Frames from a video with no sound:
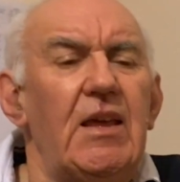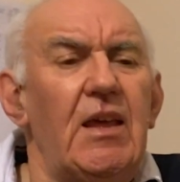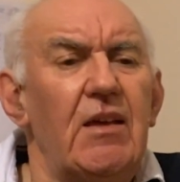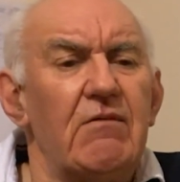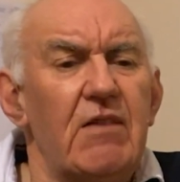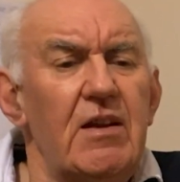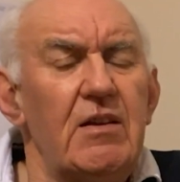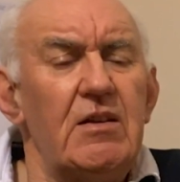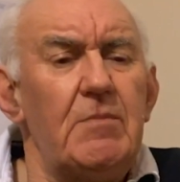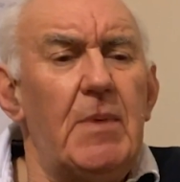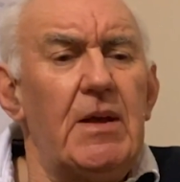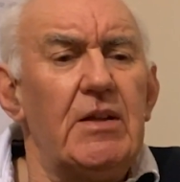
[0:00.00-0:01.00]
Around
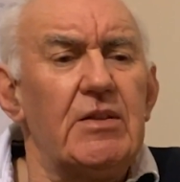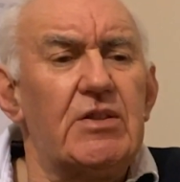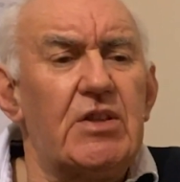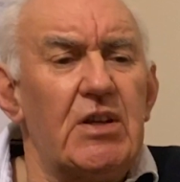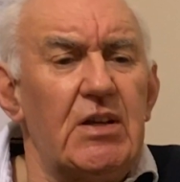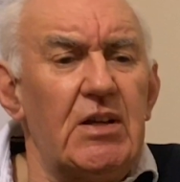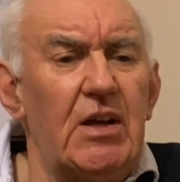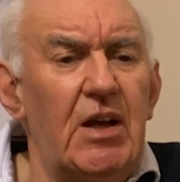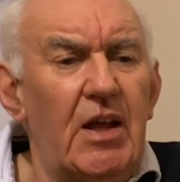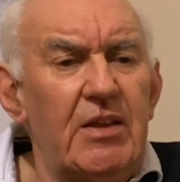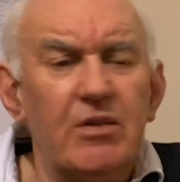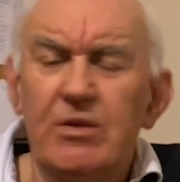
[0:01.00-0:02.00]
about, I
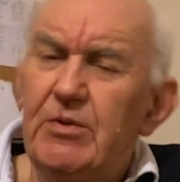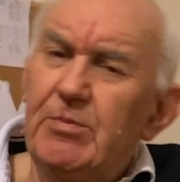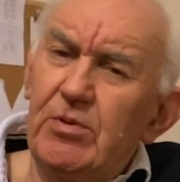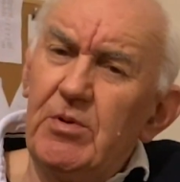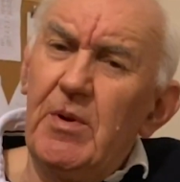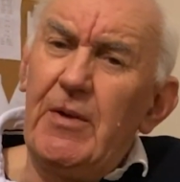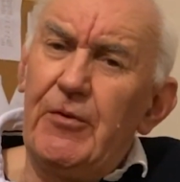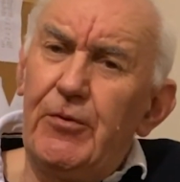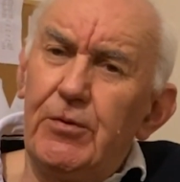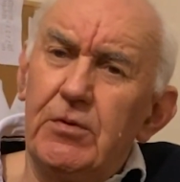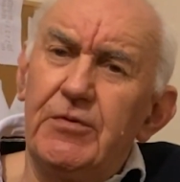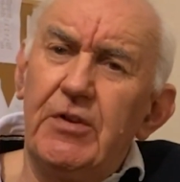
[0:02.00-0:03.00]
think it was probably about
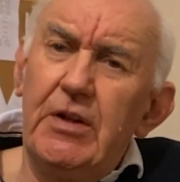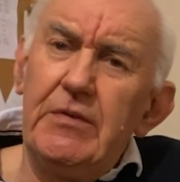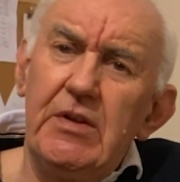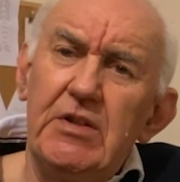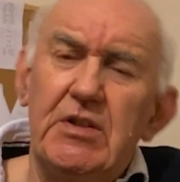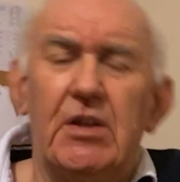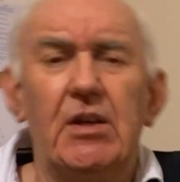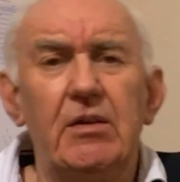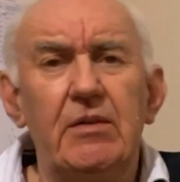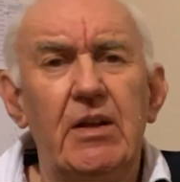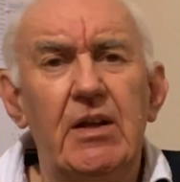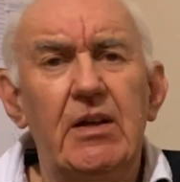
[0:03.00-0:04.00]
4 or 5 years ago
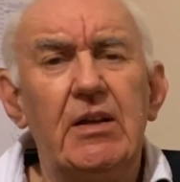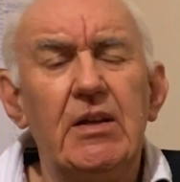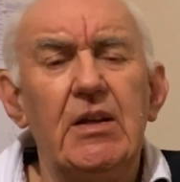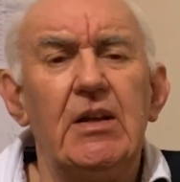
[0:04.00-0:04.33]
now,